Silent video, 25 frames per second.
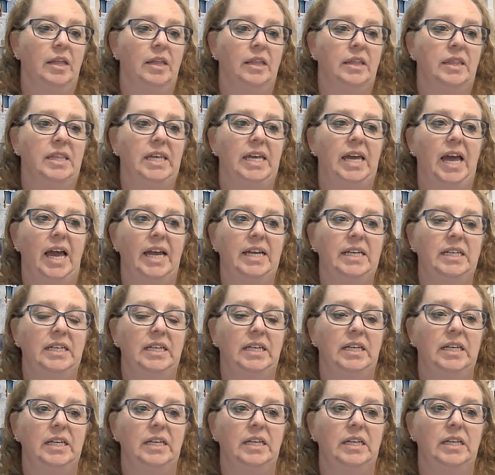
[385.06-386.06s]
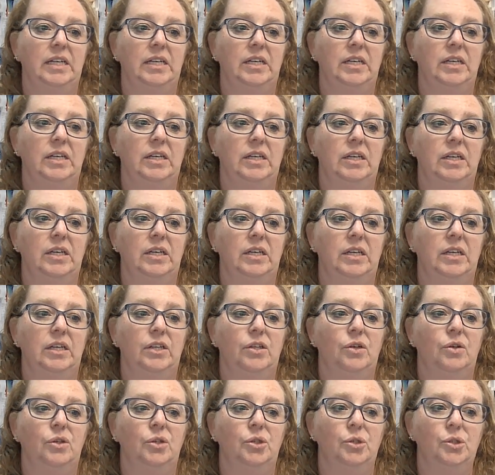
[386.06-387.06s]

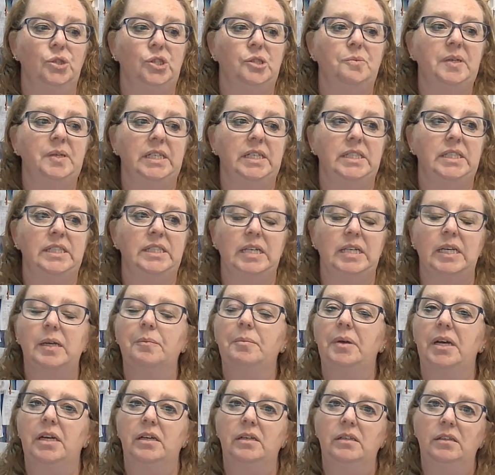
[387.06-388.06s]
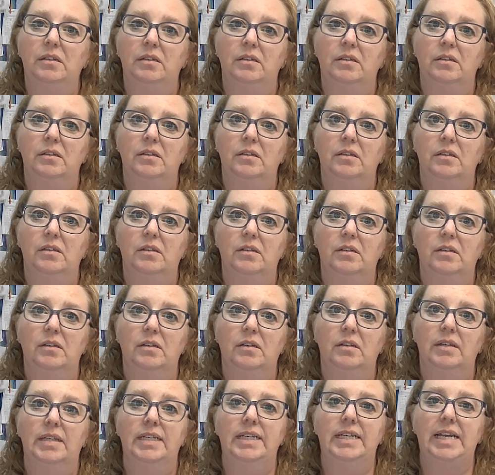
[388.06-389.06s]
There used to be a stigma.
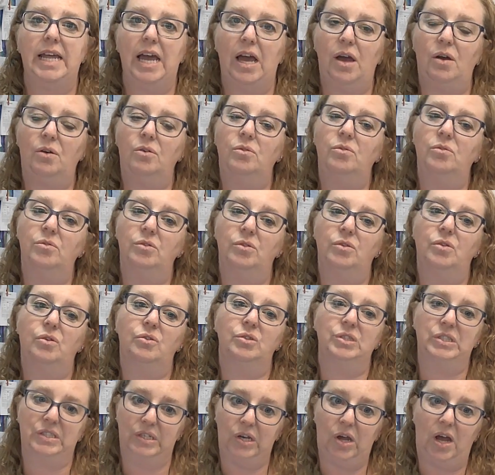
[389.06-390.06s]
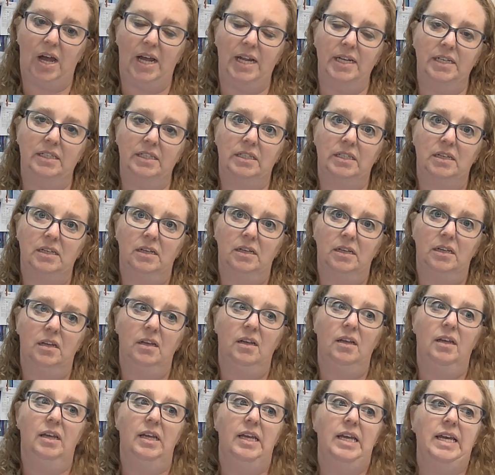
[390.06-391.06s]
Now there's not.
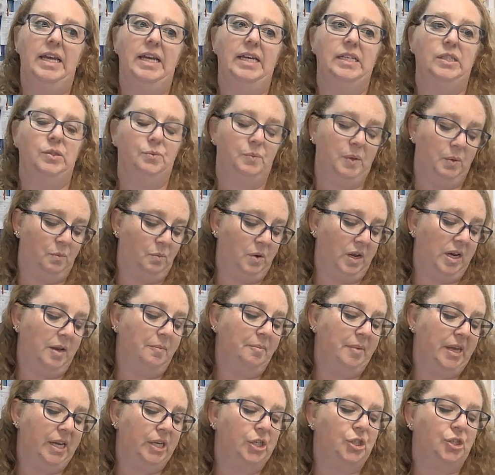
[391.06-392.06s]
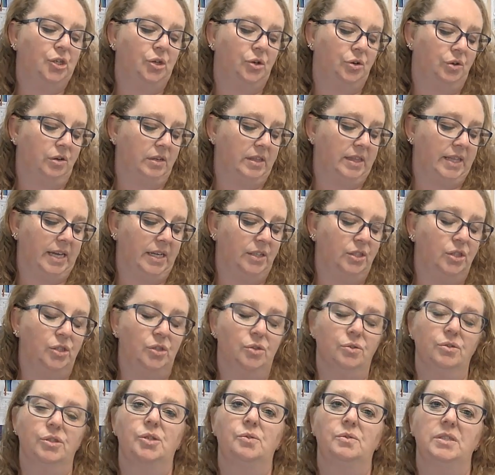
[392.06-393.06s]
We want to make sure that
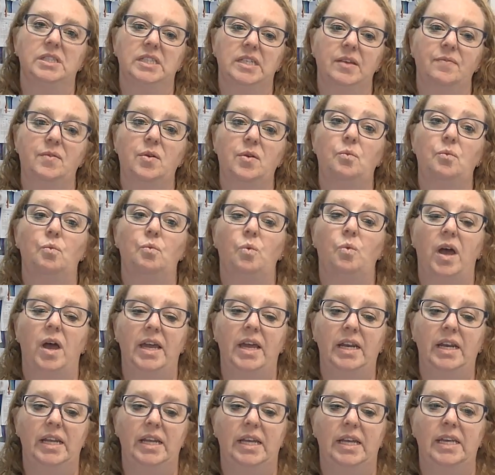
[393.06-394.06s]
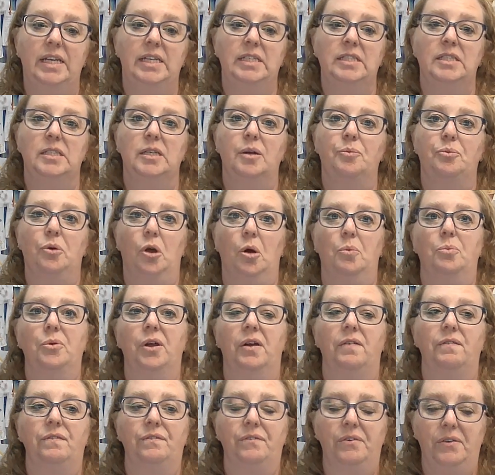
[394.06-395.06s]
students are receiving what is
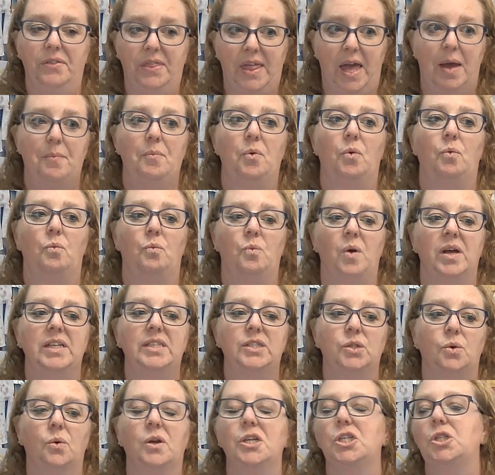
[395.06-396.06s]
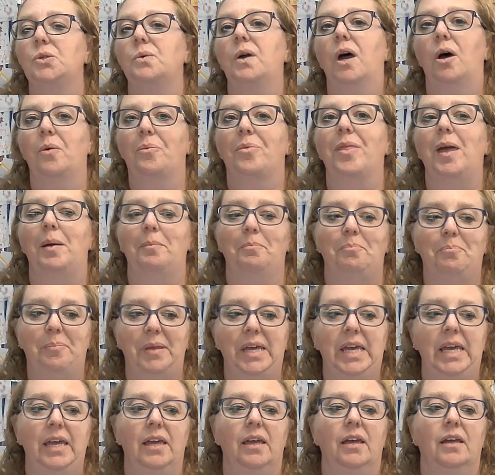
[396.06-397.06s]
appropriate for them, what's going to help them
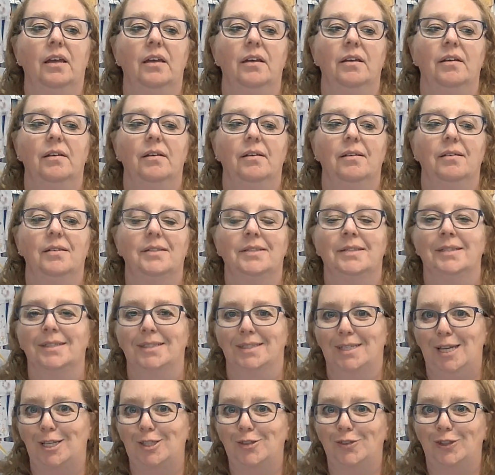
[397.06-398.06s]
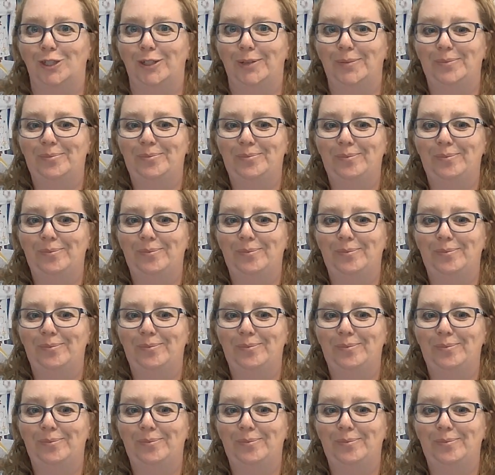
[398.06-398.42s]
be successful.